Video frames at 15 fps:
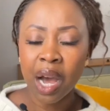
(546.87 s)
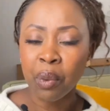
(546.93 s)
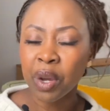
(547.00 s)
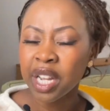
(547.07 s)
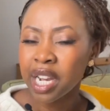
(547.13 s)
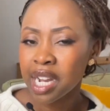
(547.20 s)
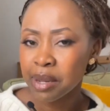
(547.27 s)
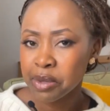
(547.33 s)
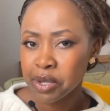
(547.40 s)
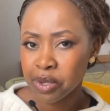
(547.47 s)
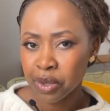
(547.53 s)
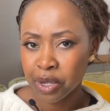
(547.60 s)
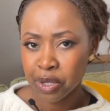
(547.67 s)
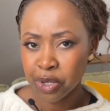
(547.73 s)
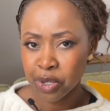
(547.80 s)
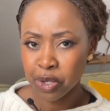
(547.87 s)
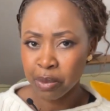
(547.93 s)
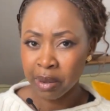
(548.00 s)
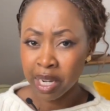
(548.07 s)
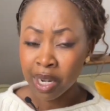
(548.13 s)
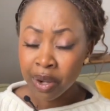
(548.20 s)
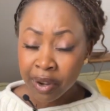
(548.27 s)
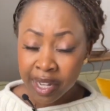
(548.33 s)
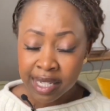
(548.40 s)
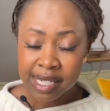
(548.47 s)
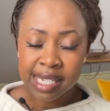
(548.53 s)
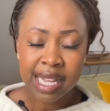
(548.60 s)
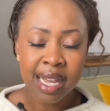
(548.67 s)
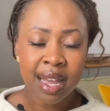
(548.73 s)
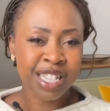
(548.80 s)
When it comes to consumer
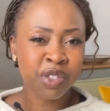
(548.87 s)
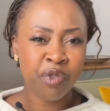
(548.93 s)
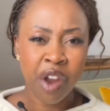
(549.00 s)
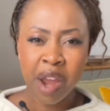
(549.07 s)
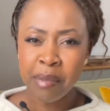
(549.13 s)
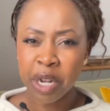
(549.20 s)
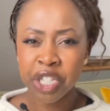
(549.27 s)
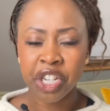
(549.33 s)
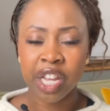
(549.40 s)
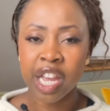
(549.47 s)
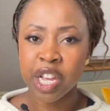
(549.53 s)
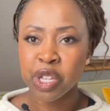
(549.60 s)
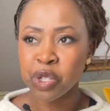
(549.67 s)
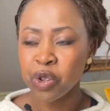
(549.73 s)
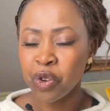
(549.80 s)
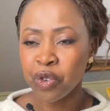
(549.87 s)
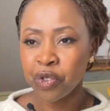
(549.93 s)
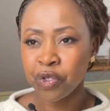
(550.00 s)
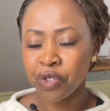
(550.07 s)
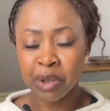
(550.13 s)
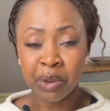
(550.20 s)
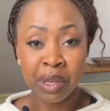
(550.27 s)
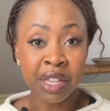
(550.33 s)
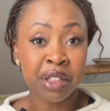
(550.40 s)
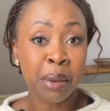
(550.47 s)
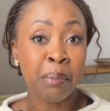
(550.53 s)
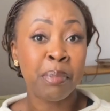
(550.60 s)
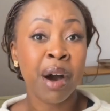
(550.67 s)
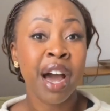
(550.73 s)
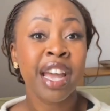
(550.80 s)
loyalty, it's very much a case of either
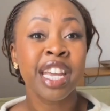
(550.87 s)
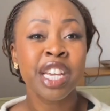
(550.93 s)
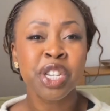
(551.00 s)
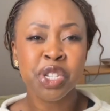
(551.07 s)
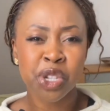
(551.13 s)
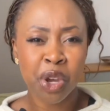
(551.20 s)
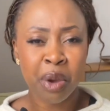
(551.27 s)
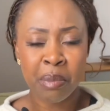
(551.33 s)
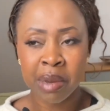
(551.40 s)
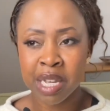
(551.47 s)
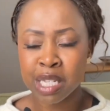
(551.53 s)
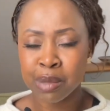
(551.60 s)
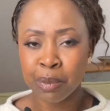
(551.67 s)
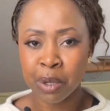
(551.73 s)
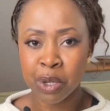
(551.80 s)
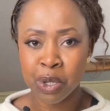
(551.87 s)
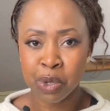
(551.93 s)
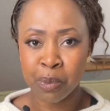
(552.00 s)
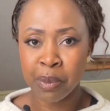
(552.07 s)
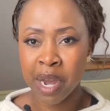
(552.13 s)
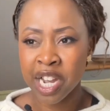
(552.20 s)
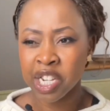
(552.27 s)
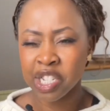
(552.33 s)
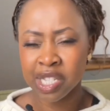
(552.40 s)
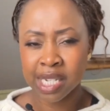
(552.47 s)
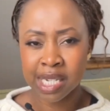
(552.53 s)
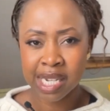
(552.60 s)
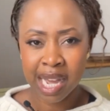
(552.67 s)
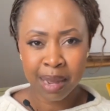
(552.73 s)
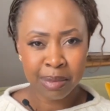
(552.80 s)
buy into Hermes because you buy into the
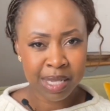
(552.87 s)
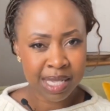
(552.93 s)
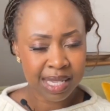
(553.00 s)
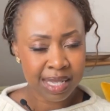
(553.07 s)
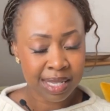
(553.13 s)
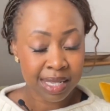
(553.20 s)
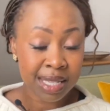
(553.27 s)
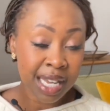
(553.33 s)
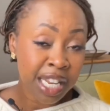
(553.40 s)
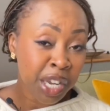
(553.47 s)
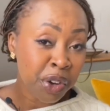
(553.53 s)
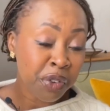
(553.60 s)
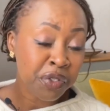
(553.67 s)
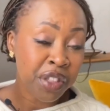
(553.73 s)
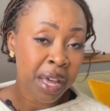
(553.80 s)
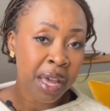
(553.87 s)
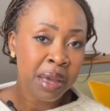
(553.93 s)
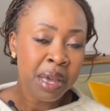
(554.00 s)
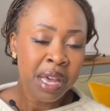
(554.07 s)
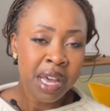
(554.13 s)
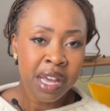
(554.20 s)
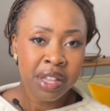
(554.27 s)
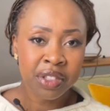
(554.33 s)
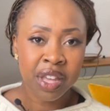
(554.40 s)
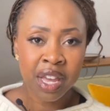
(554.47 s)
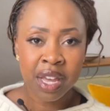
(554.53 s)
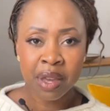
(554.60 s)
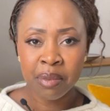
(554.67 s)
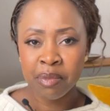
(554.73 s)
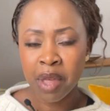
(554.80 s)
timeless aesthetic of
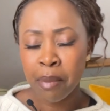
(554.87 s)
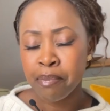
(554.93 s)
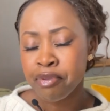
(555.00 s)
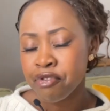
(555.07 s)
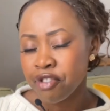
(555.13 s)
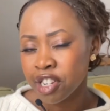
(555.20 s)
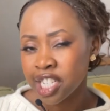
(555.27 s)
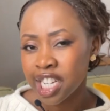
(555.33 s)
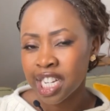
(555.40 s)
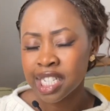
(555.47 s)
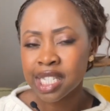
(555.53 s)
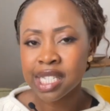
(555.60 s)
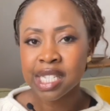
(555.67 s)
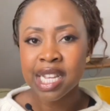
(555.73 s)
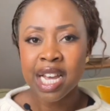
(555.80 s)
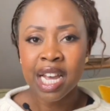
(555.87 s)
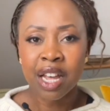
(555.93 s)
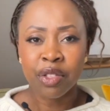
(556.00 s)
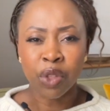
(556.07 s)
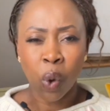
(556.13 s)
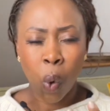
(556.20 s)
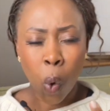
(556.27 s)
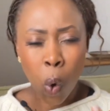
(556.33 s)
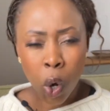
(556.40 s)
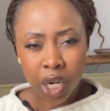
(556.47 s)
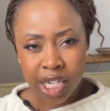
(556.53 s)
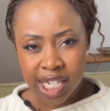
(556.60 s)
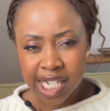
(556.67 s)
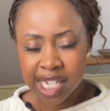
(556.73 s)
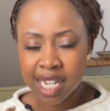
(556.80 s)
their products, the
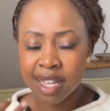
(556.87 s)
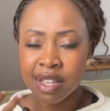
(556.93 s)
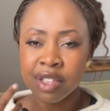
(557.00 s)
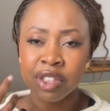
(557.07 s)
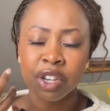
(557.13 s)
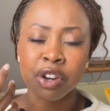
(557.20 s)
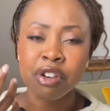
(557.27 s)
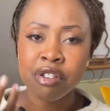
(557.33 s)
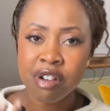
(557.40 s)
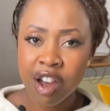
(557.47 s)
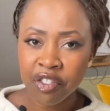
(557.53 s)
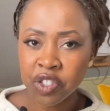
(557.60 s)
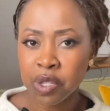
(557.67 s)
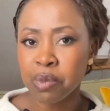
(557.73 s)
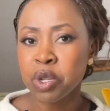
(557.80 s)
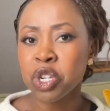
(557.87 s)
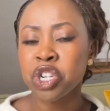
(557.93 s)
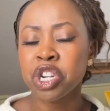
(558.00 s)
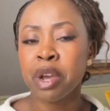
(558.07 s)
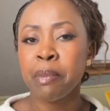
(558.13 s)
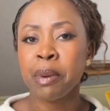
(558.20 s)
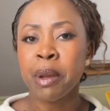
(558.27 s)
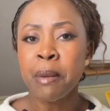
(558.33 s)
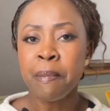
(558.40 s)
quality, the craftsmanship.